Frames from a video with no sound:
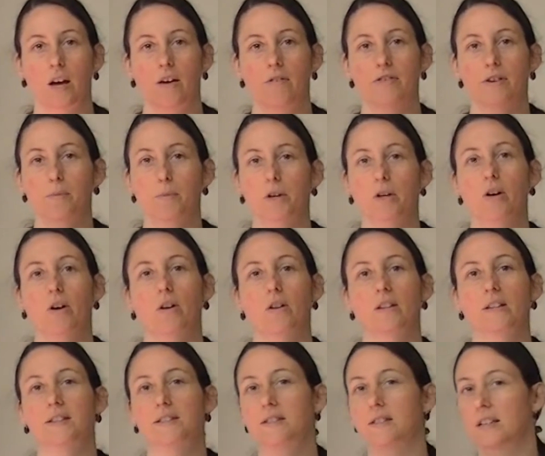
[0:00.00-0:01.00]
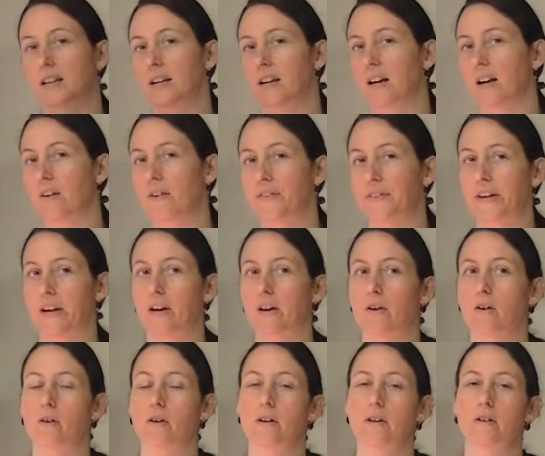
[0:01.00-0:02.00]
from your holistic healthcare
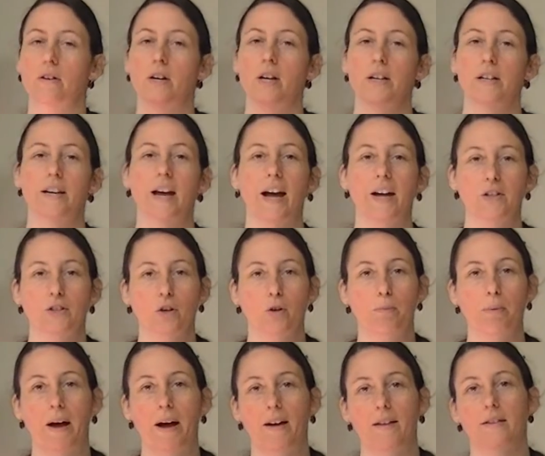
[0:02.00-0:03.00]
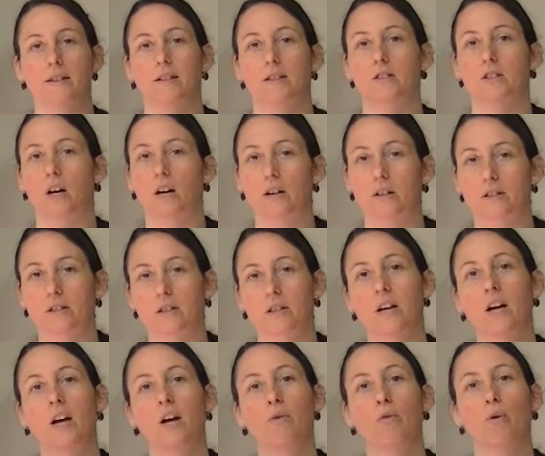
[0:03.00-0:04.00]
or your naturopathic doctor
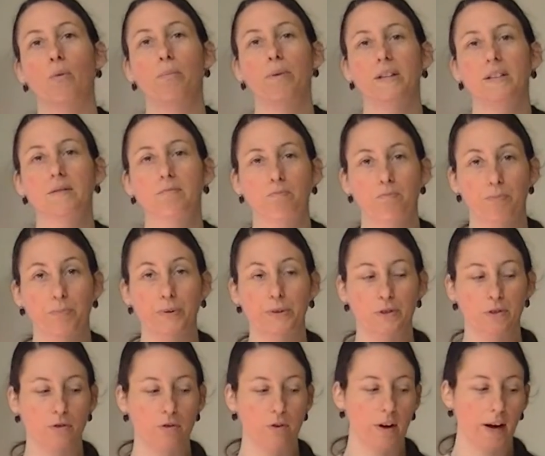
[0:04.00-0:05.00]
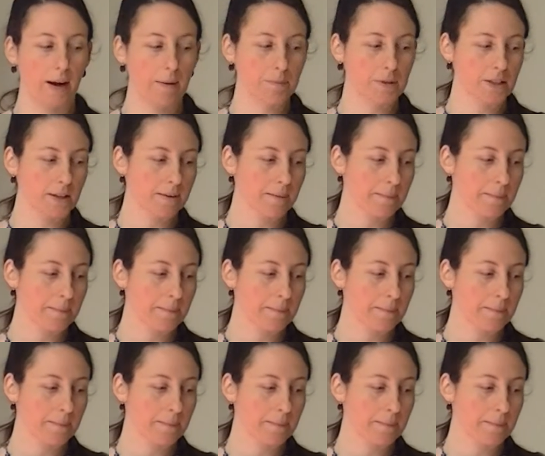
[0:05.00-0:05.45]
will be prescribed.